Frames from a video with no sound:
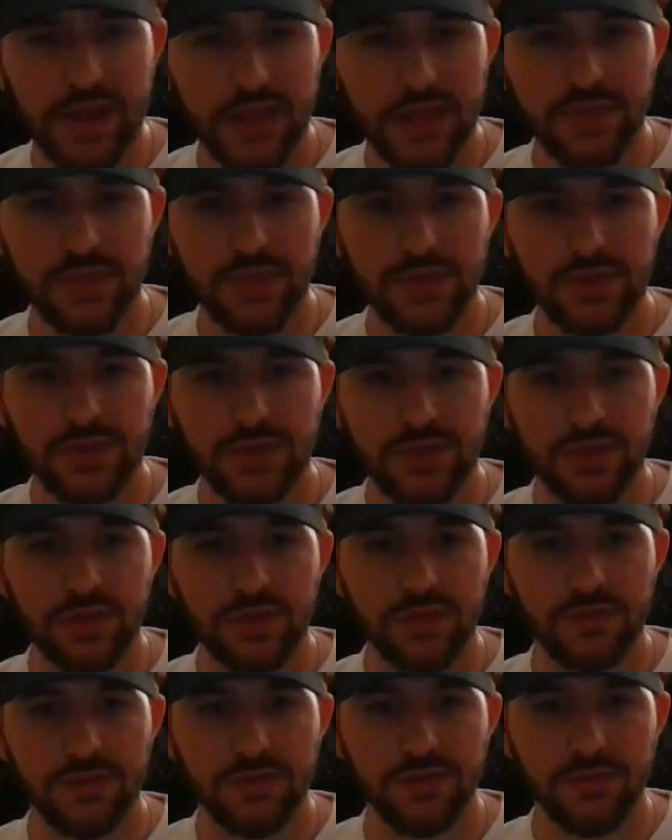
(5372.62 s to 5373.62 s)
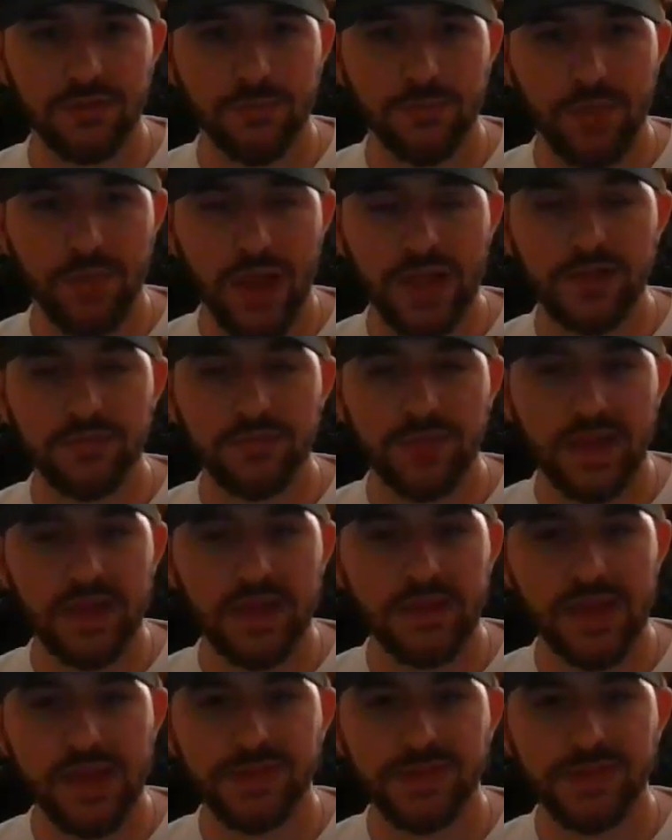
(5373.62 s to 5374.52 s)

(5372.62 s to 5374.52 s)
again, Planet of